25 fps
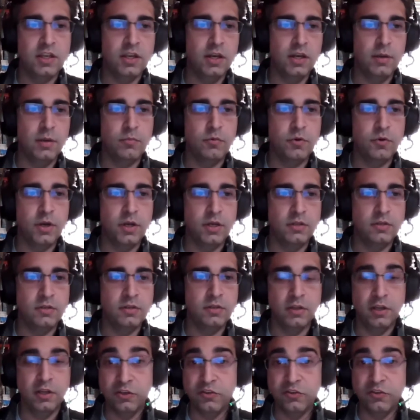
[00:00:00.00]
an upgrade
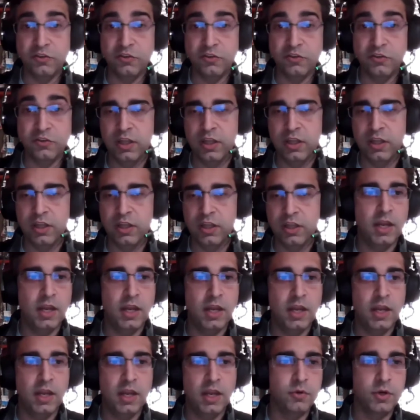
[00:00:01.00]
to agility, and
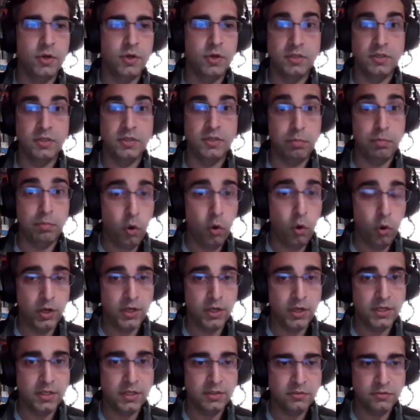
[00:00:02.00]
an upgrade to
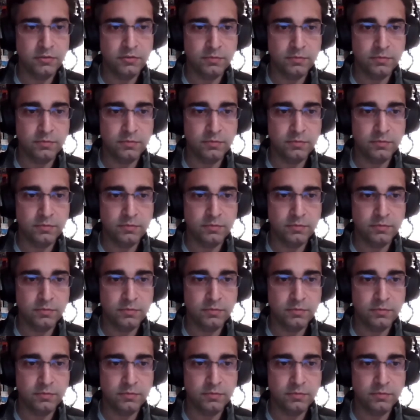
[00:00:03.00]
poise.